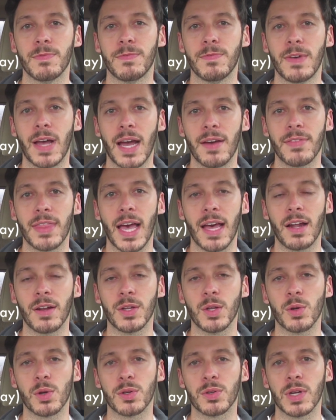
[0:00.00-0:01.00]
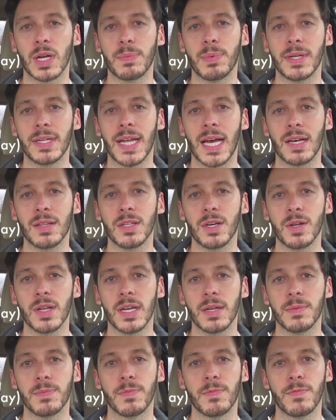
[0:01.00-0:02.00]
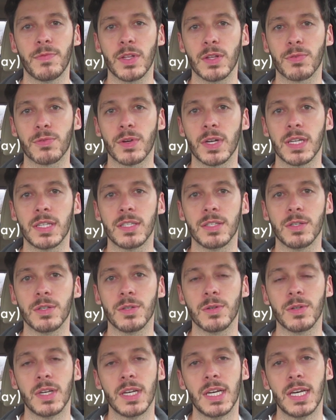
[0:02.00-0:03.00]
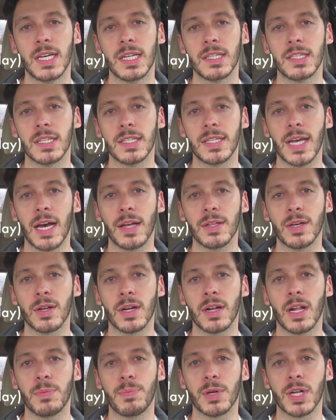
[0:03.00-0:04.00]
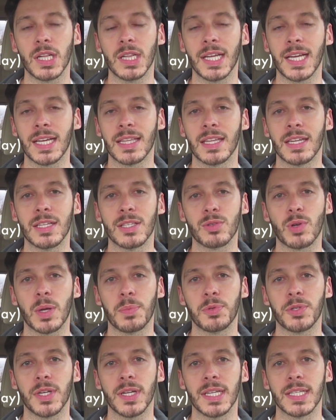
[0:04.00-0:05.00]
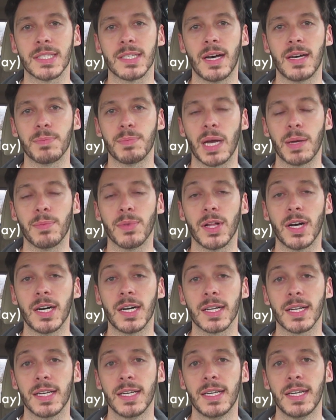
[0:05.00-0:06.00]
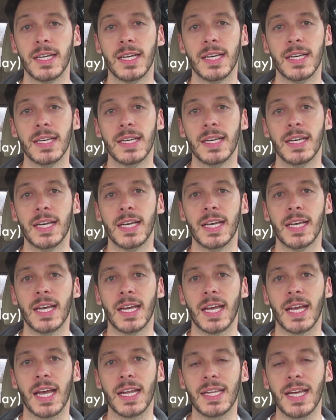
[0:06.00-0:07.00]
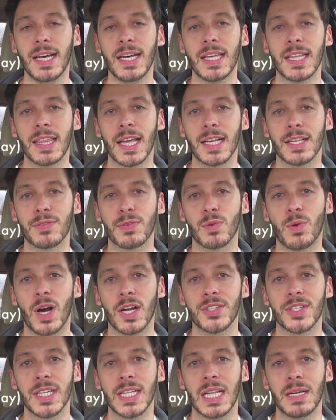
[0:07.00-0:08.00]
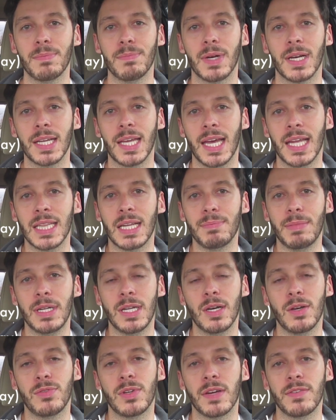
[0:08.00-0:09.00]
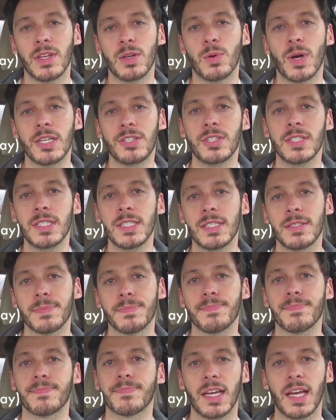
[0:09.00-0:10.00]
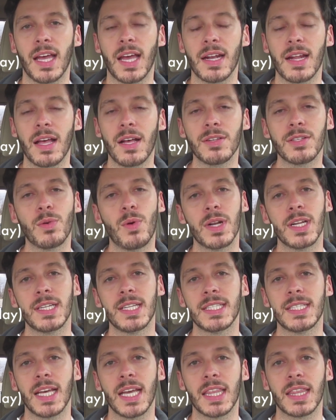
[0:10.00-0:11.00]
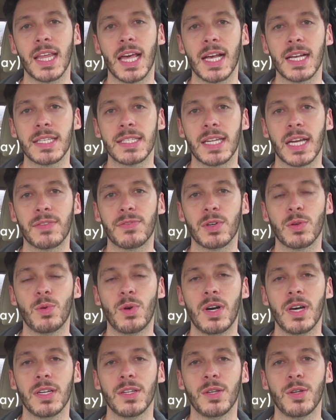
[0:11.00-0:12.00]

have that on your trip and download it, feel free to download it. I'll put a link in the description. It's on my blog. And yeah, thanks for watching. Again, let me know if you have any questions. And I also wanted to say thanks to everyone